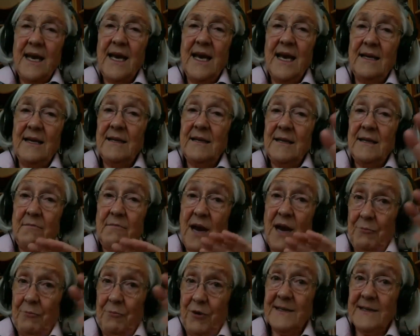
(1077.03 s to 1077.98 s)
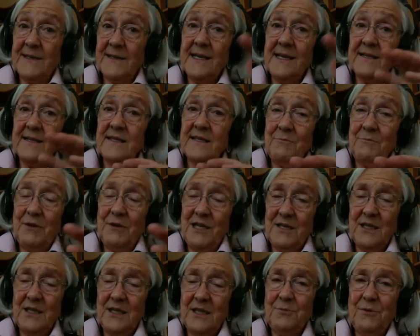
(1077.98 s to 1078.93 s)
and my process, the
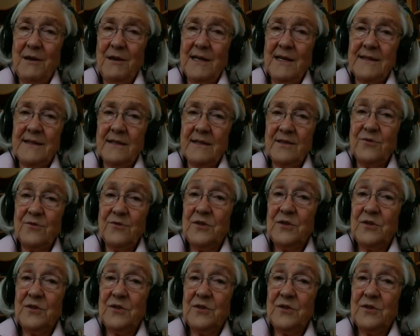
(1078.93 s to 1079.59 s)
patient's process.